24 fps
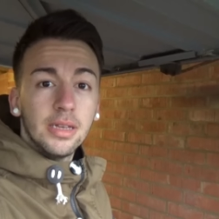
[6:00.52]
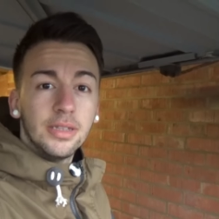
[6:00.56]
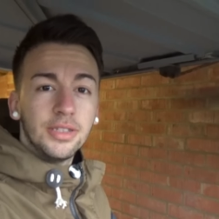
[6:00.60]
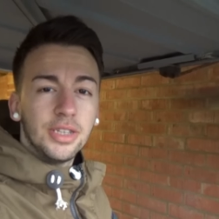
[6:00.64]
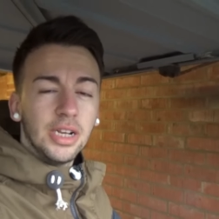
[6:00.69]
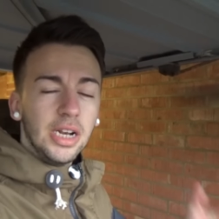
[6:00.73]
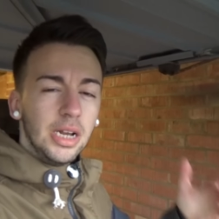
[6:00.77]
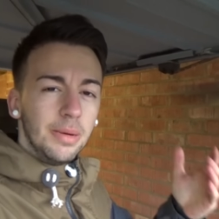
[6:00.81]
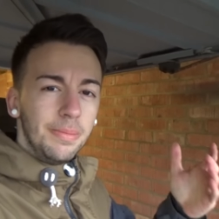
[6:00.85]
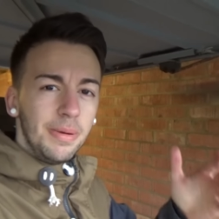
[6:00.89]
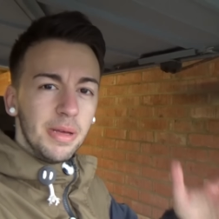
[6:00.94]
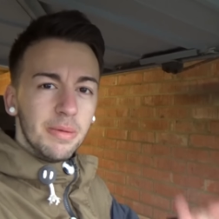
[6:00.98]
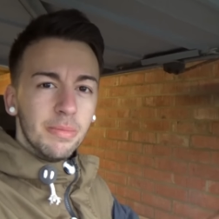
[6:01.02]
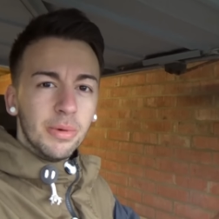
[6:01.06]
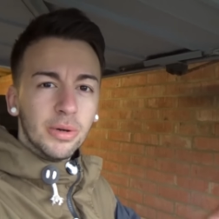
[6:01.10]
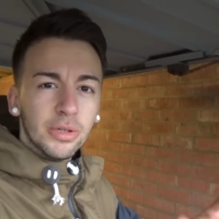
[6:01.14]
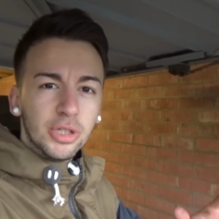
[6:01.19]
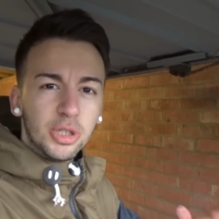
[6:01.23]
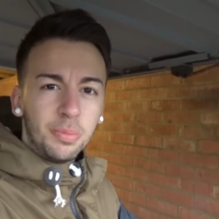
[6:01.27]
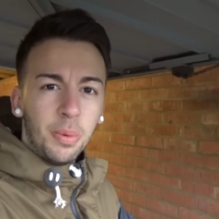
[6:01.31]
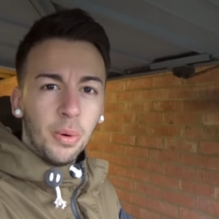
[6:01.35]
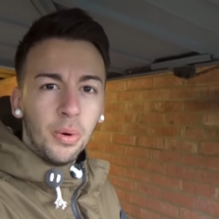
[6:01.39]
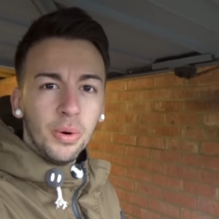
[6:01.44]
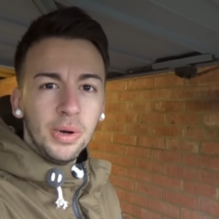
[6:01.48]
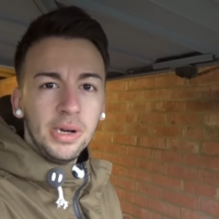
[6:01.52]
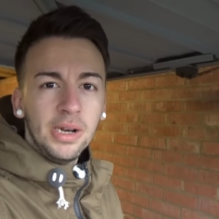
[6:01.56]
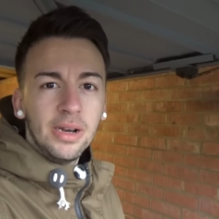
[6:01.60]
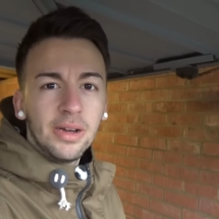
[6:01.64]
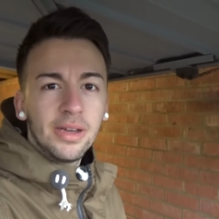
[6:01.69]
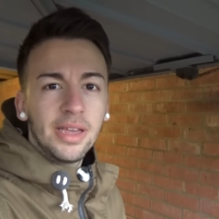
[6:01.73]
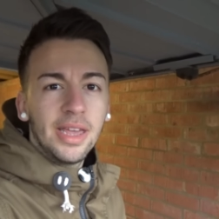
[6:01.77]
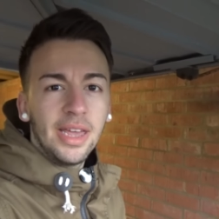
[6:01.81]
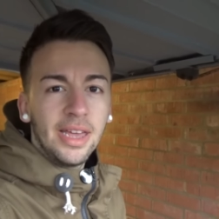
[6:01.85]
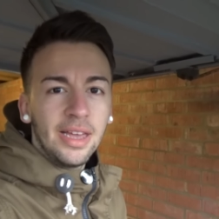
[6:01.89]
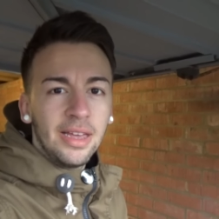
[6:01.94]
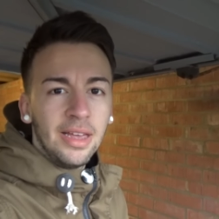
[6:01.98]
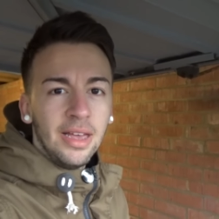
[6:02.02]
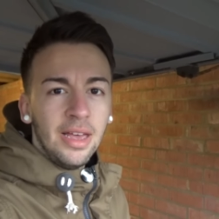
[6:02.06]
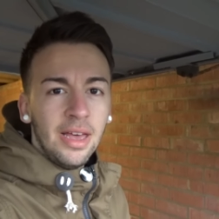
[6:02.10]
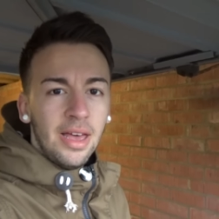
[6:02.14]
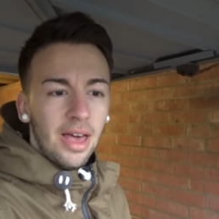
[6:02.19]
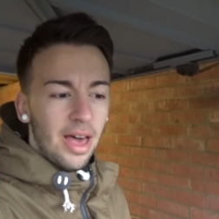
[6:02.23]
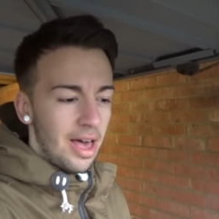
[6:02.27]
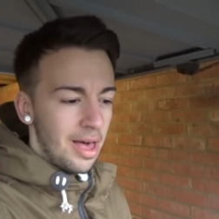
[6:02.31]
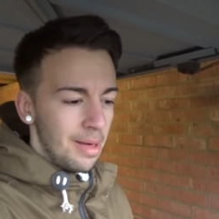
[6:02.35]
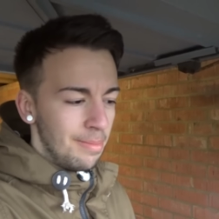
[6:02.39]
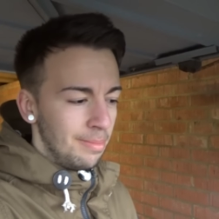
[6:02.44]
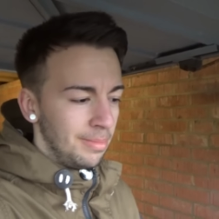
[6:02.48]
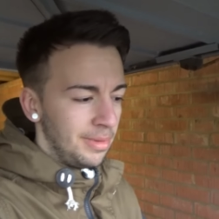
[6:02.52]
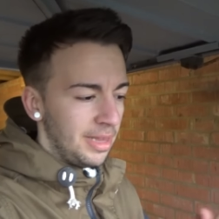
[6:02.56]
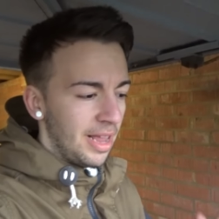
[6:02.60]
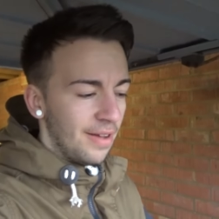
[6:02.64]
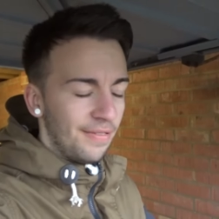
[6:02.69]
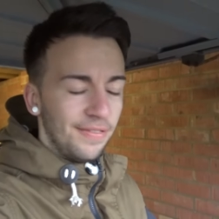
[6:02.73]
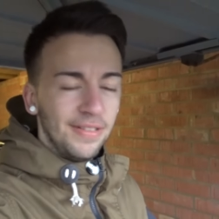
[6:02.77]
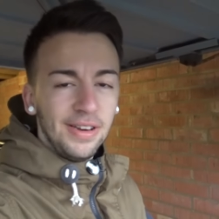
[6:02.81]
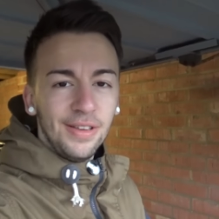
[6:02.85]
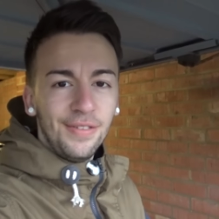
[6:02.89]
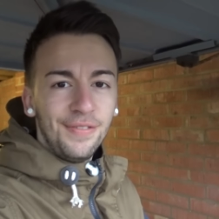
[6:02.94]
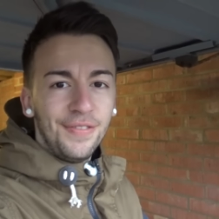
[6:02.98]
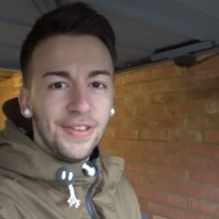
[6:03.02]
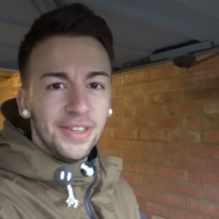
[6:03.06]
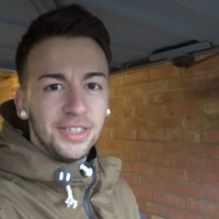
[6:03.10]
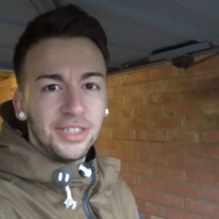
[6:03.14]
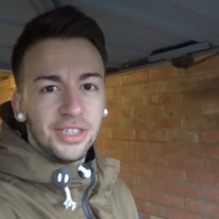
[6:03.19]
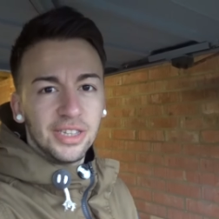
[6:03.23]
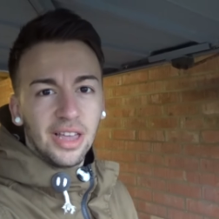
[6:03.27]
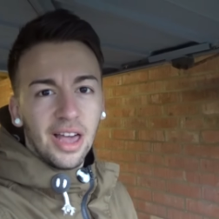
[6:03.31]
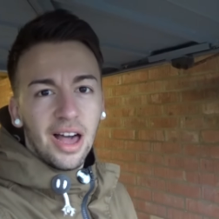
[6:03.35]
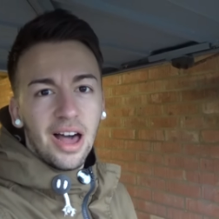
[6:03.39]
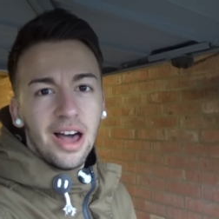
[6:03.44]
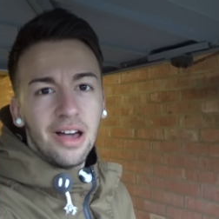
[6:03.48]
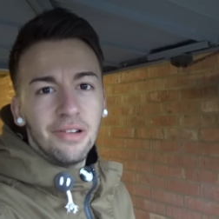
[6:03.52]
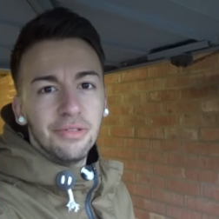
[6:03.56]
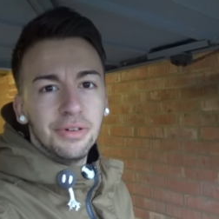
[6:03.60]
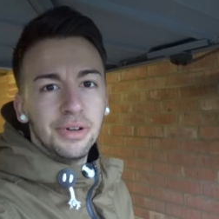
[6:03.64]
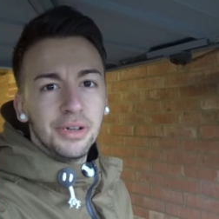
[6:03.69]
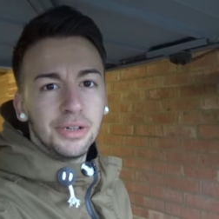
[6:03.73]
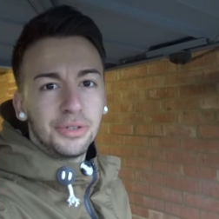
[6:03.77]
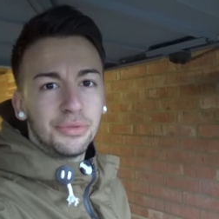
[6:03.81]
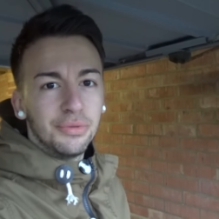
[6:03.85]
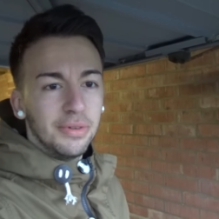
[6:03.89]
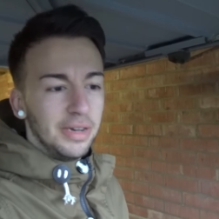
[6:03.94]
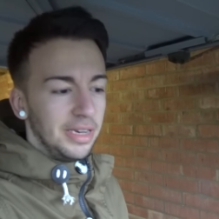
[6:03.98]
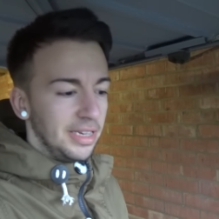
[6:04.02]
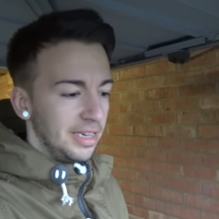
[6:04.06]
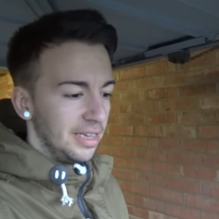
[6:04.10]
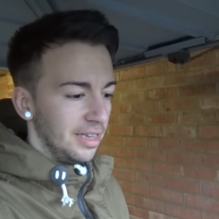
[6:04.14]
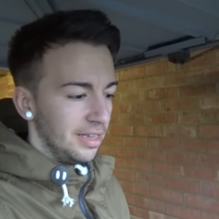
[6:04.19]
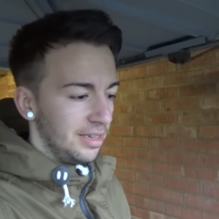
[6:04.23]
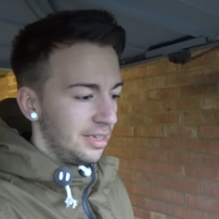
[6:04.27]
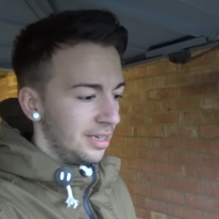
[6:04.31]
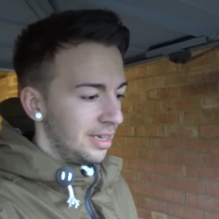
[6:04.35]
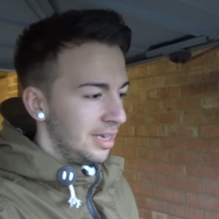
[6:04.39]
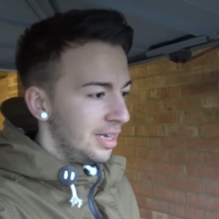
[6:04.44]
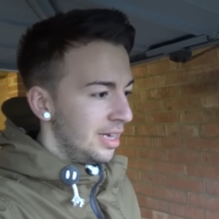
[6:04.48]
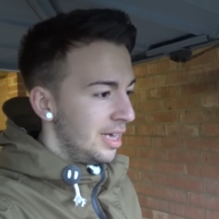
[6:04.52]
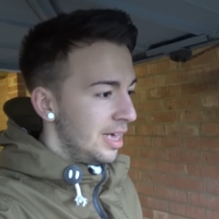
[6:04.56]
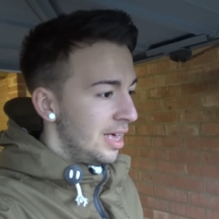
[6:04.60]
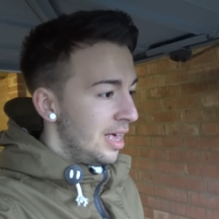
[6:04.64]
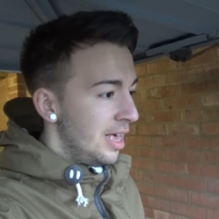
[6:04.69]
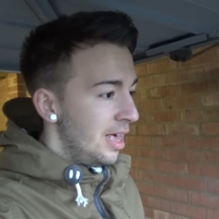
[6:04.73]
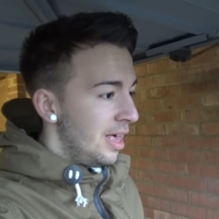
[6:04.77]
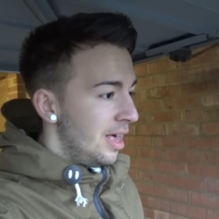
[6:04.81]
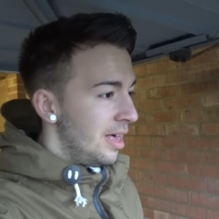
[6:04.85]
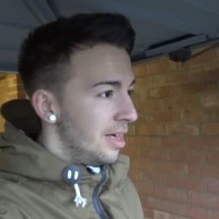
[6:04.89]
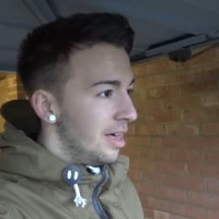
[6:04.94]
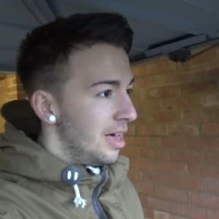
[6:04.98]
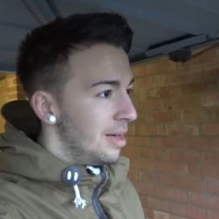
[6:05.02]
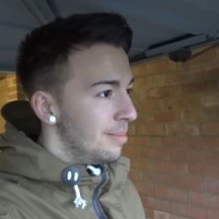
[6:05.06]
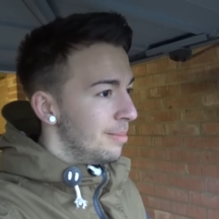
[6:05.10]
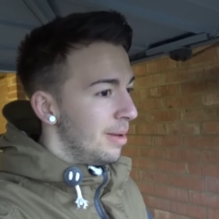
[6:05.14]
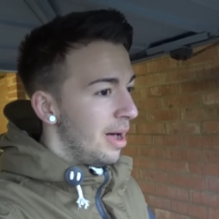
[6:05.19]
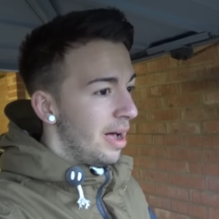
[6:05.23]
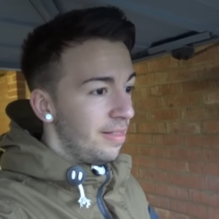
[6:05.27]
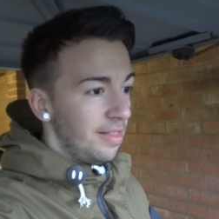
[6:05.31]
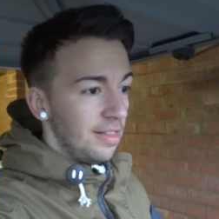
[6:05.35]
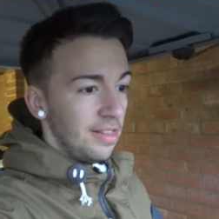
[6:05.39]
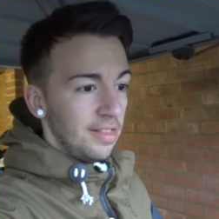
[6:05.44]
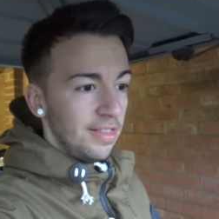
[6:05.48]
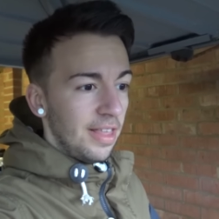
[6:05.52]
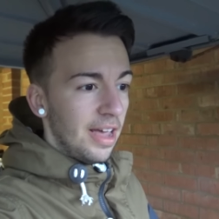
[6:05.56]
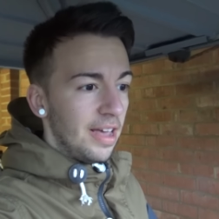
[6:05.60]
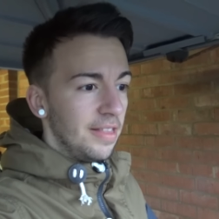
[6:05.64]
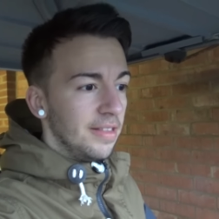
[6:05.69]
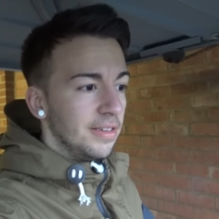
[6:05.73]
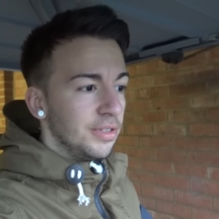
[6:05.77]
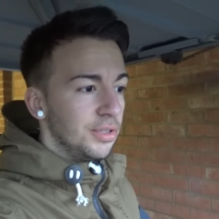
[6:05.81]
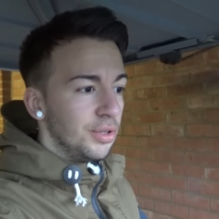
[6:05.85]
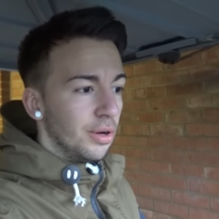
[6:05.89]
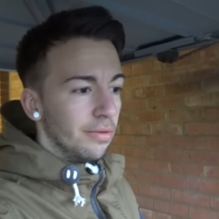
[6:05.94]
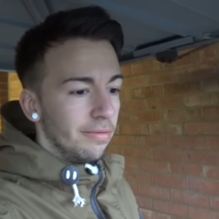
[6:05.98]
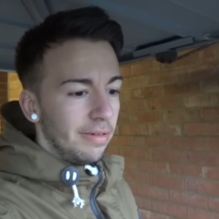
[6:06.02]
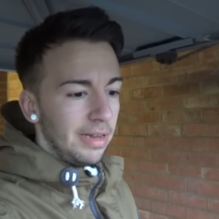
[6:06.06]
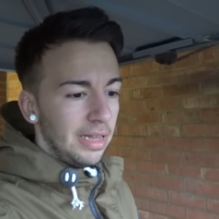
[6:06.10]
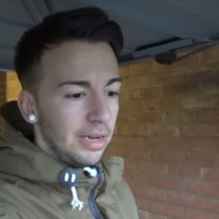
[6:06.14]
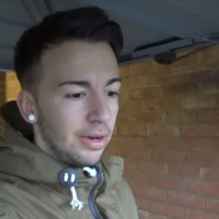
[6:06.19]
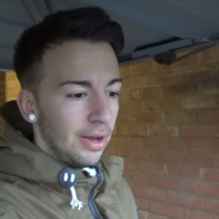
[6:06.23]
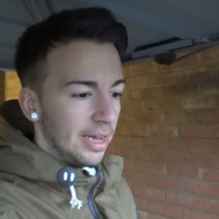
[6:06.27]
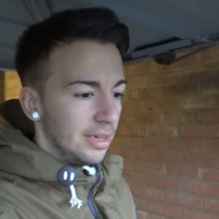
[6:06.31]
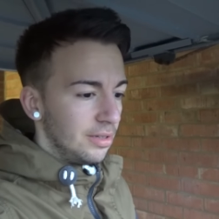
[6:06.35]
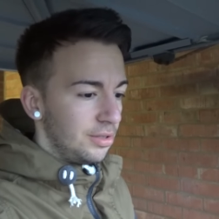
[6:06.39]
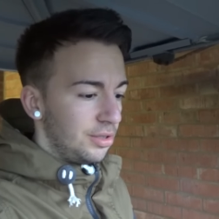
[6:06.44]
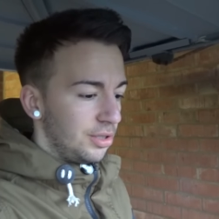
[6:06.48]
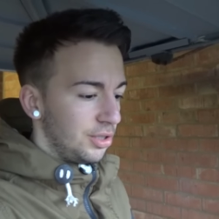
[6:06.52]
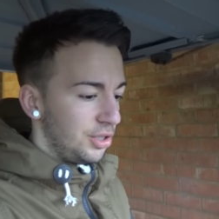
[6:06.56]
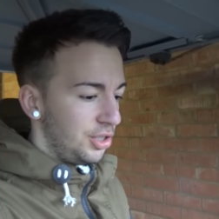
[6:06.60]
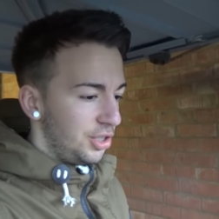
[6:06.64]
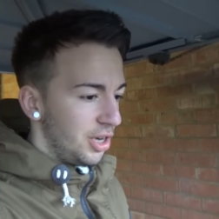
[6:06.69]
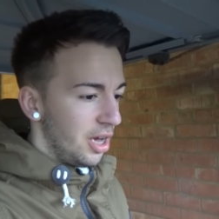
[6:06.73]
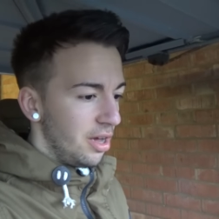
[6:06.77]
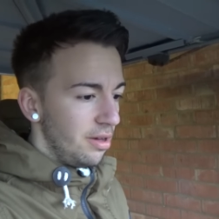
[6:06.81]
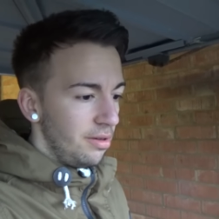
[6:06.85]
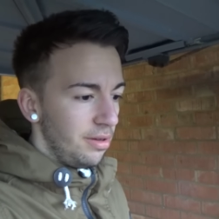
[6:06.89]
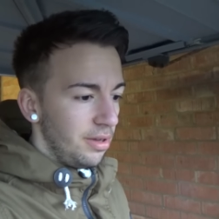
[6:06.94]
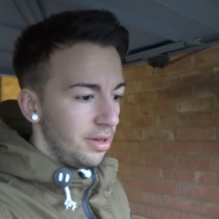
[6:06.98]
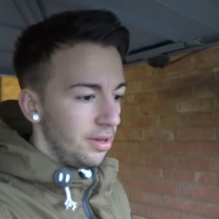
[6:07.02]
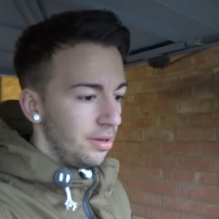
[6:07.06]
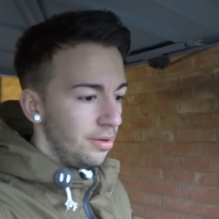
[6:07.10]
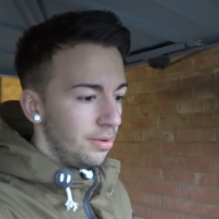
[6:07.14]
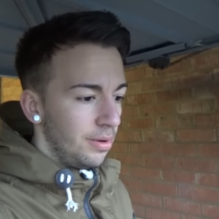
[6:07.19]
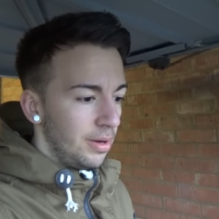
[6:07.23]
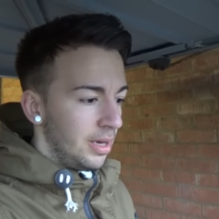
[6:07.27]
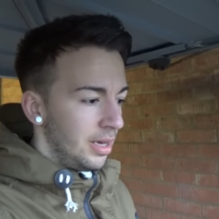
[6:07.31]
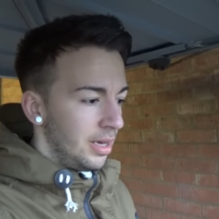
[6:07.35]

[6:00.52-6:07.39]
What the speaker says: It's a little bit more sporty looking. Definitely fits the car and looks really good. Other than that, there's not really a lot else to show you.